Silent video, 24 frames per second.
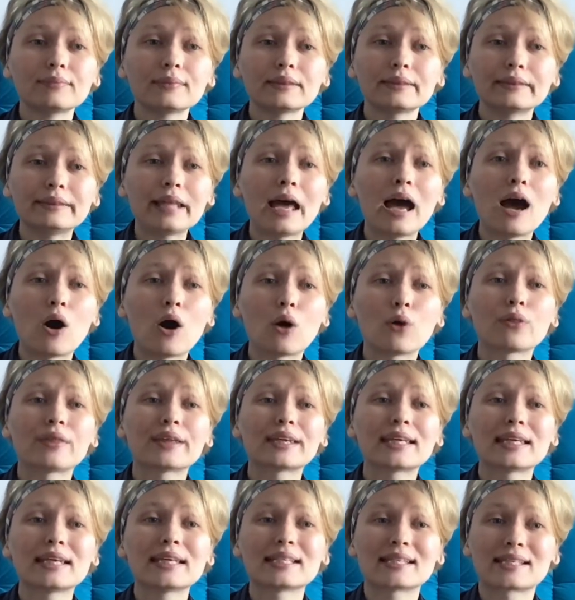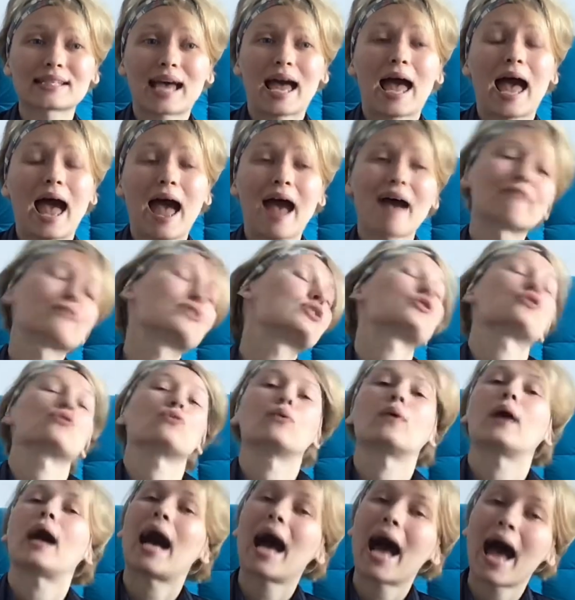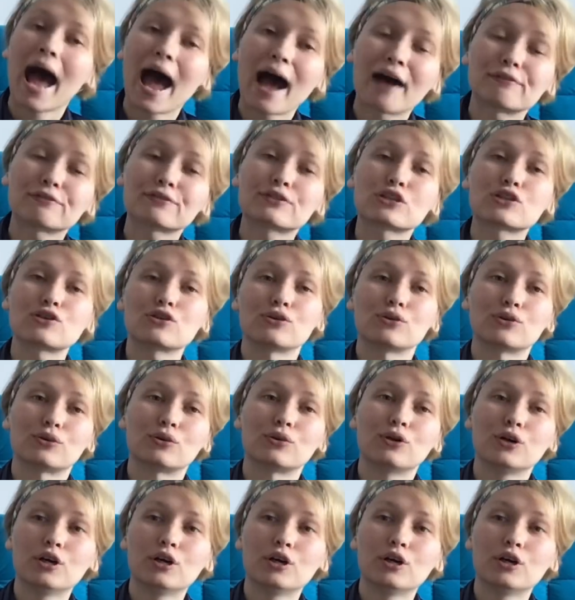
now the kids have to have to